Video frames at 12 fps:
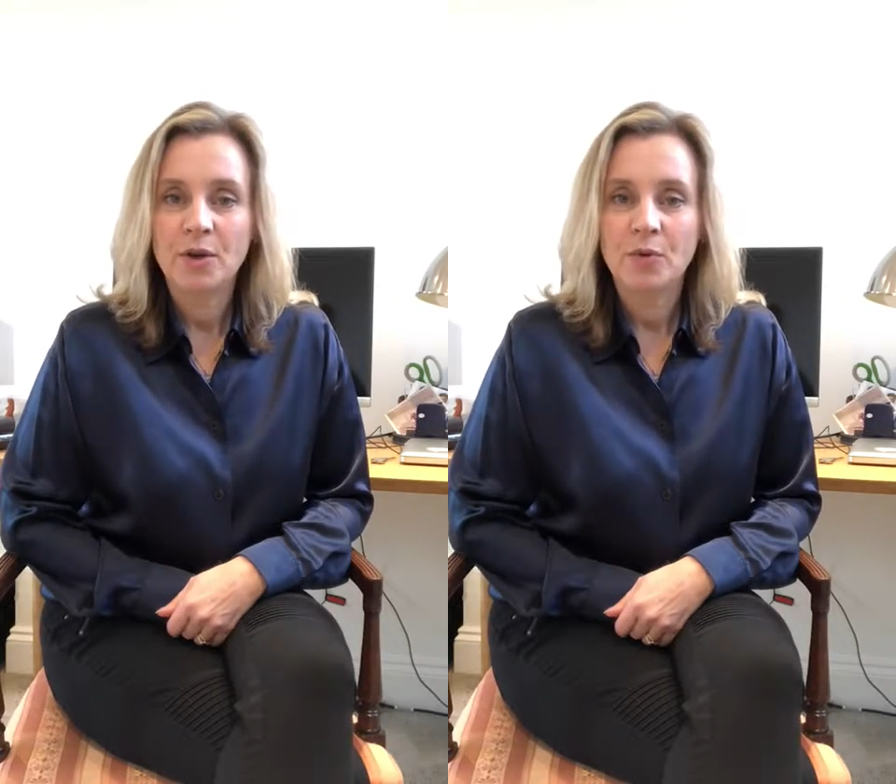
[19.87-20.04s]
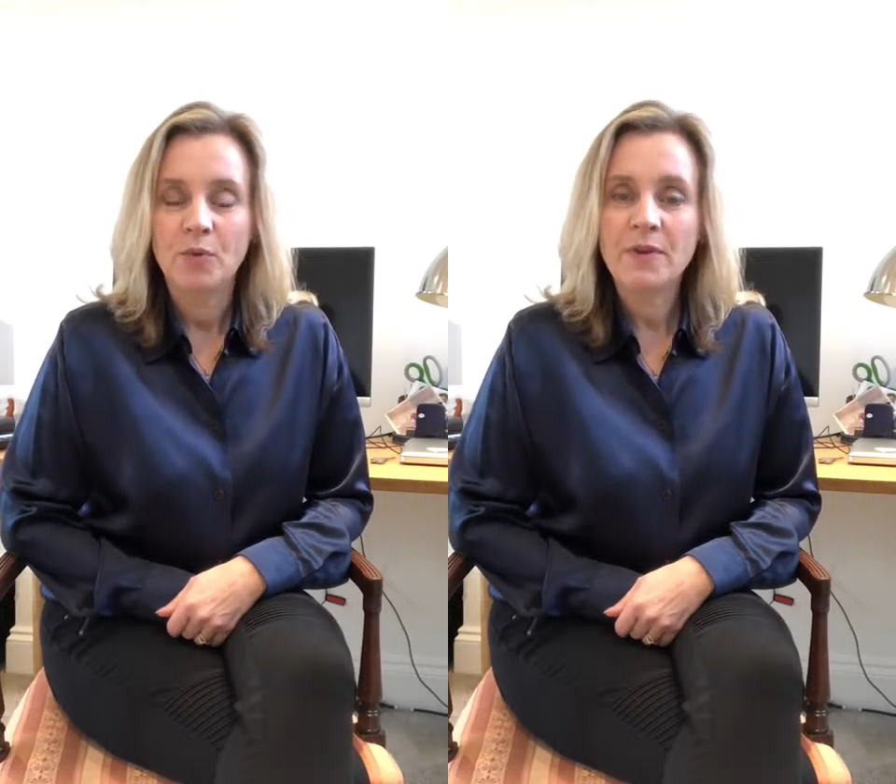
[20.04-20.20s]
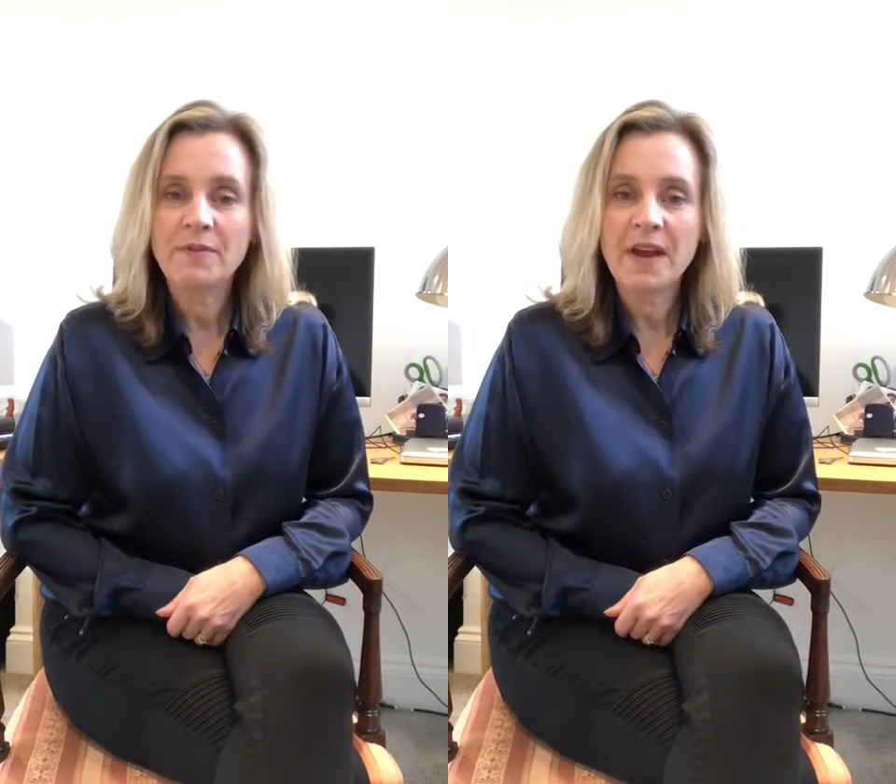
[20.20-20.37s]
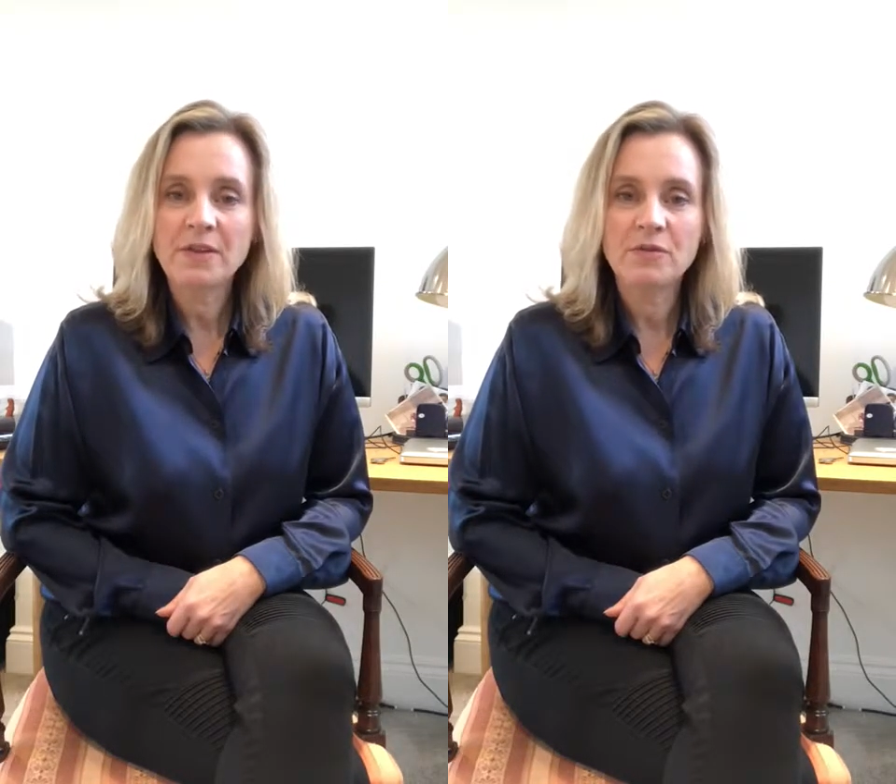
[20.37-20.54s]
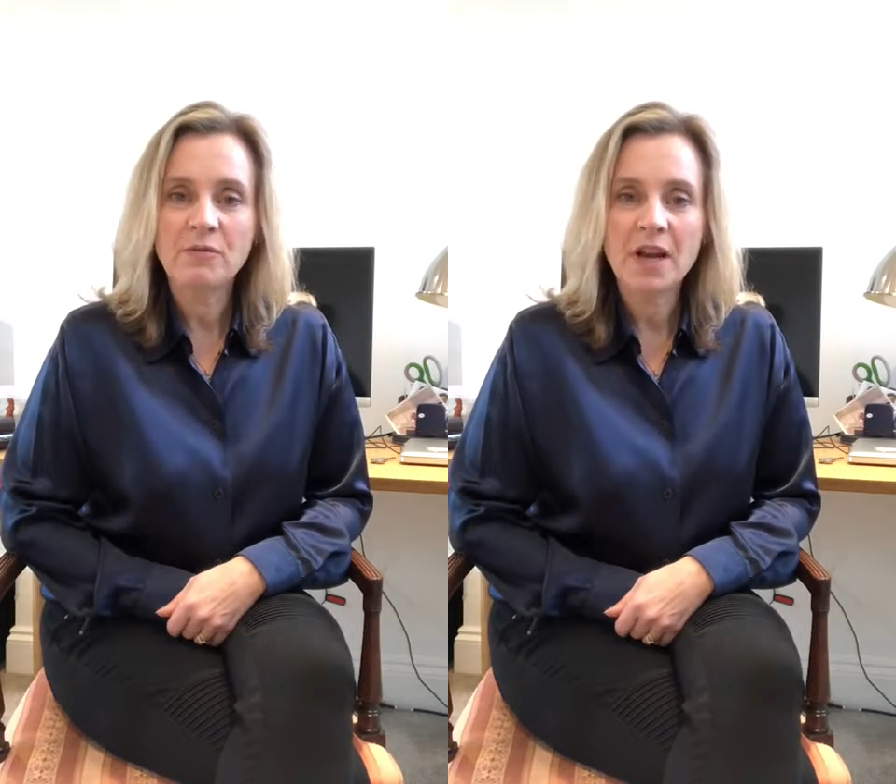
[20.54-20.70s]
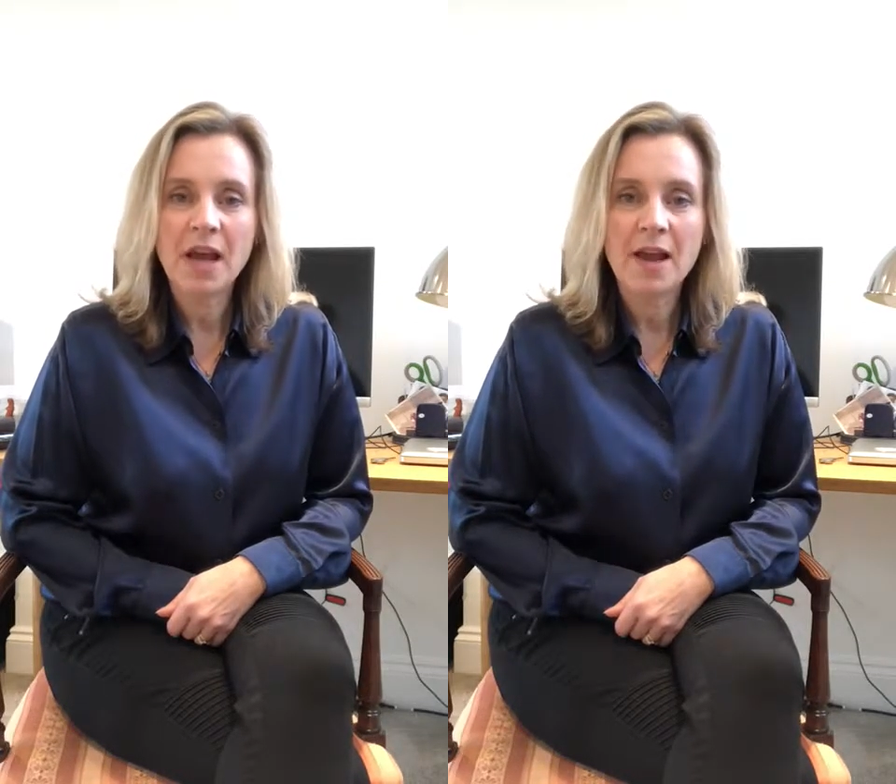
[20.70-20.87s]
We found the
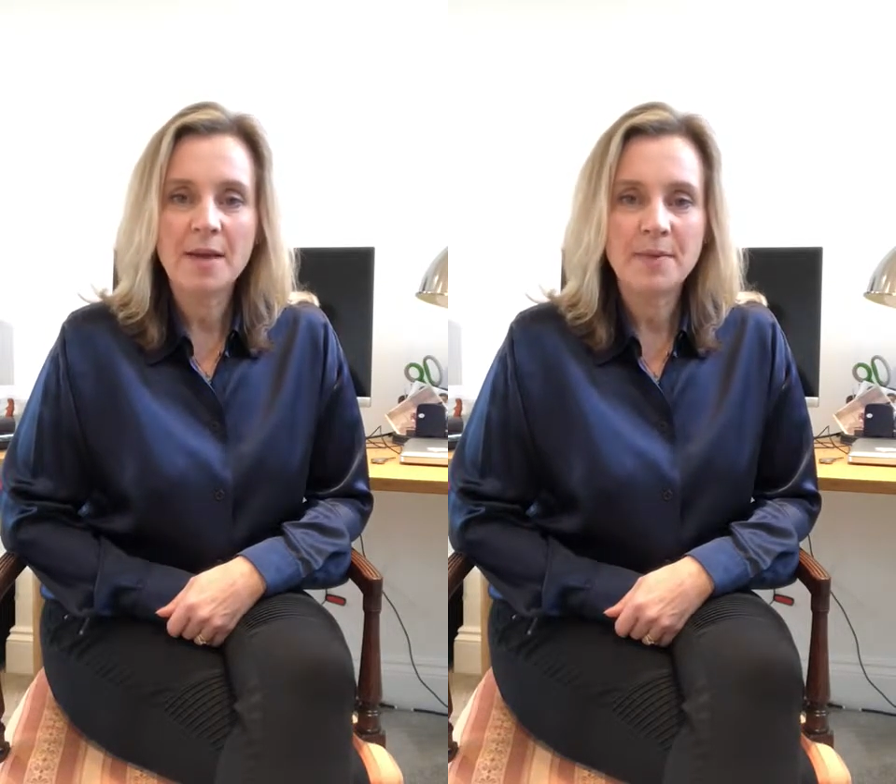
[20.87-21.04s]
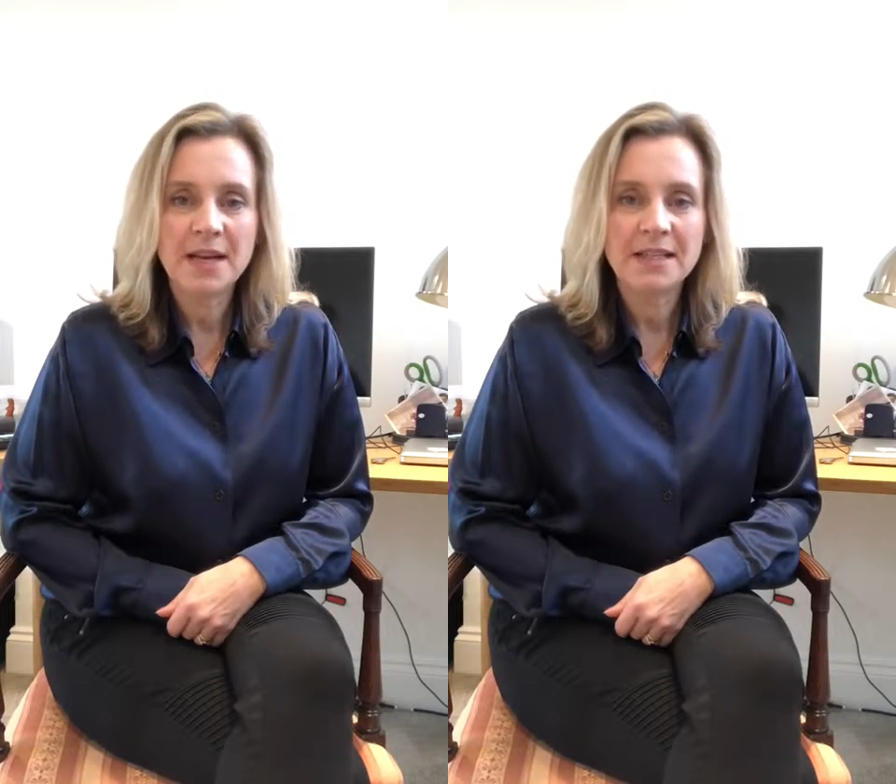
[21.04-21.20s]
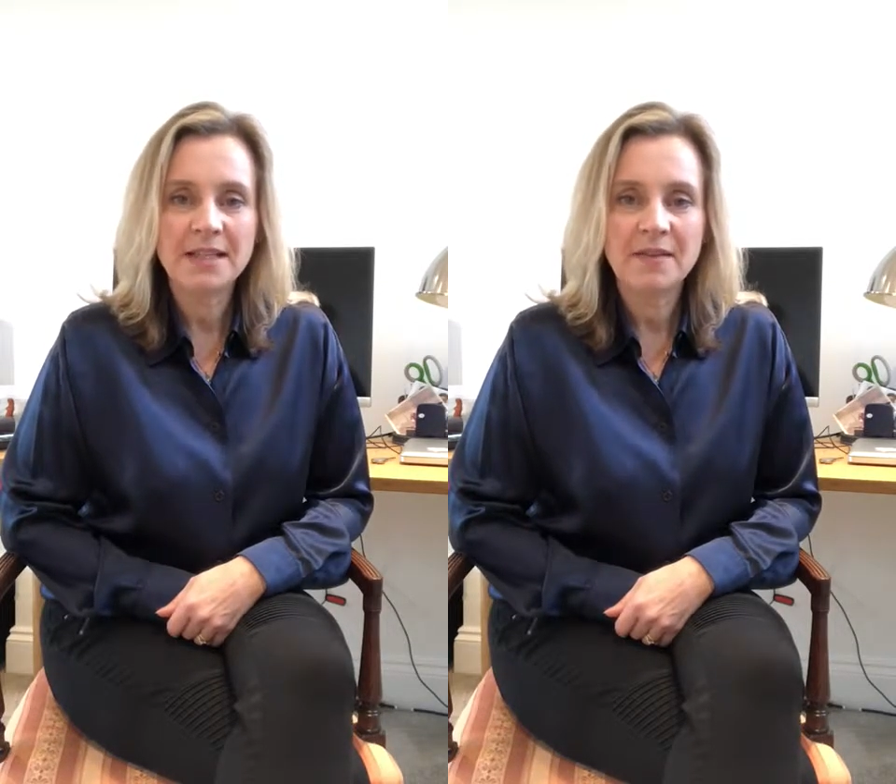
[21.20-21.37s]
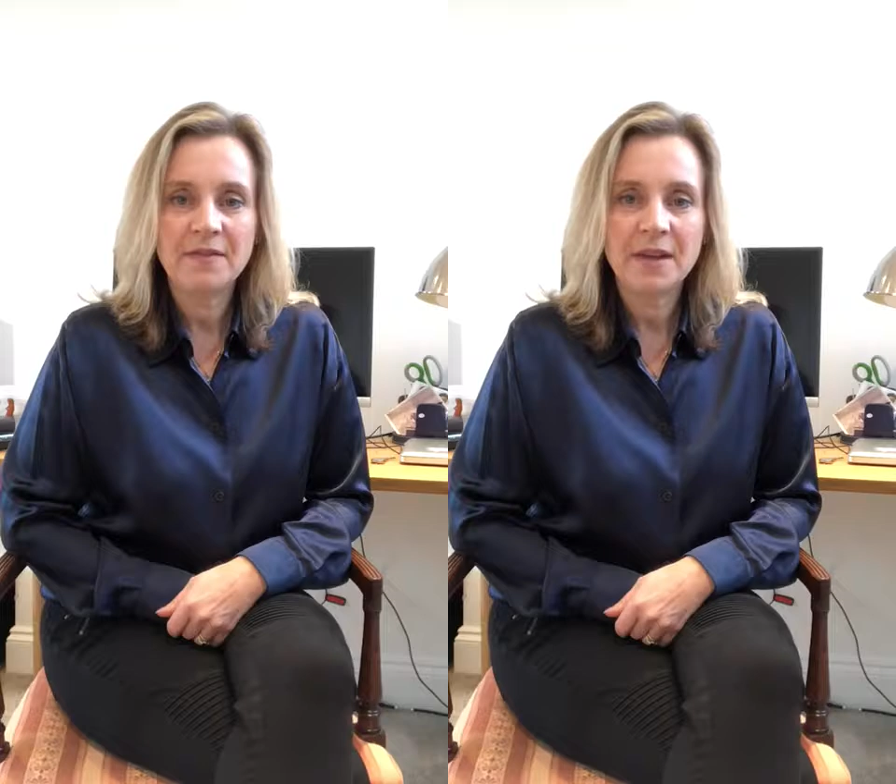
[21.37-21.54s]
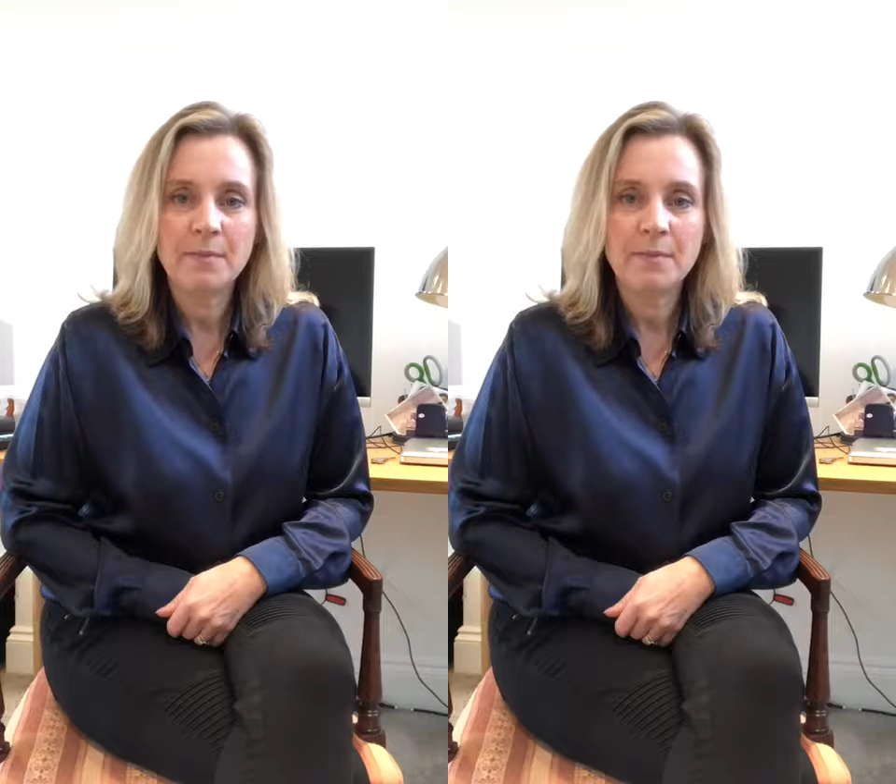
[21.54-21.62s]
reliability of the